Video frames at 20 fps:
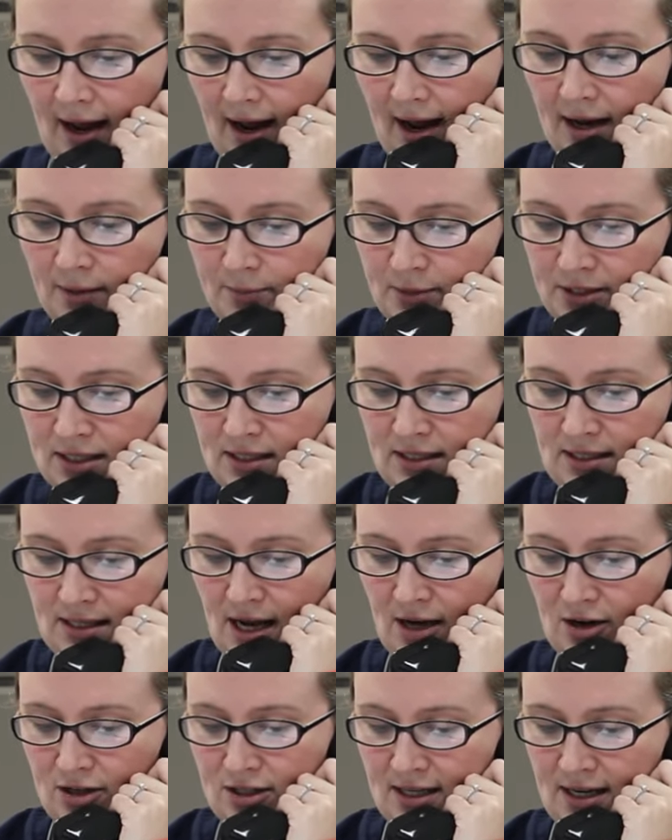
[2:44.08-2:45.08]
Hi, Mrs.
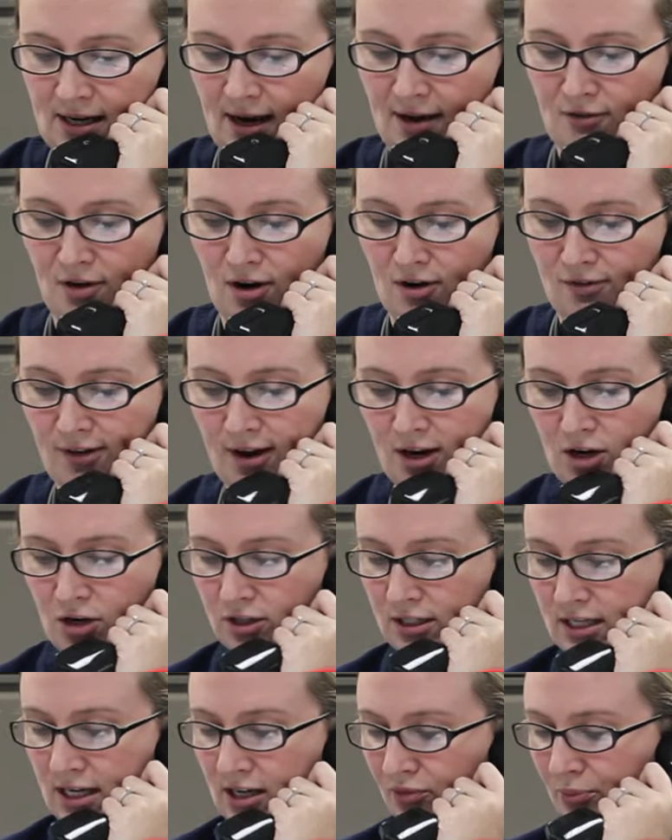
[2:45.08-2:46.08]
Stiers. Can I verify your
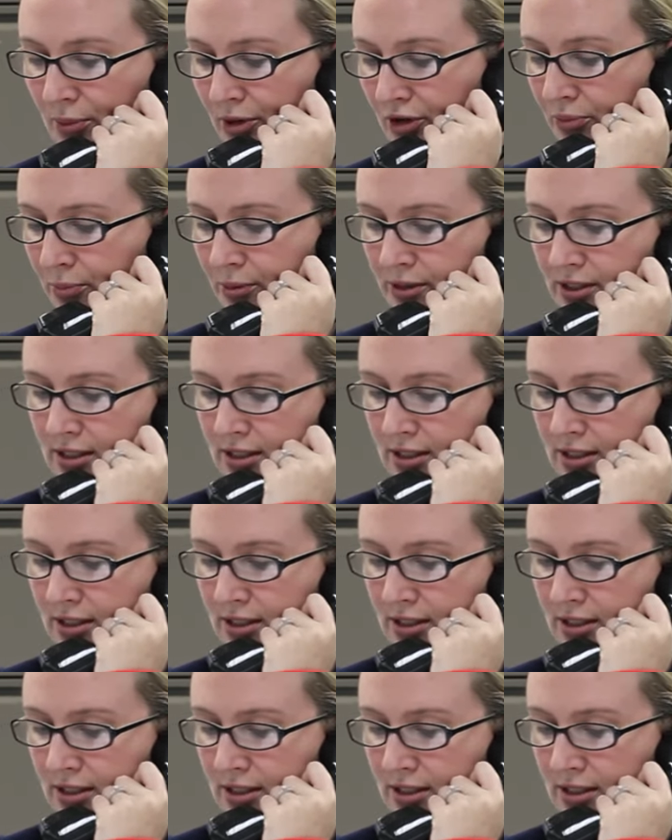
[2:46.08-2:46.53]
date of birth,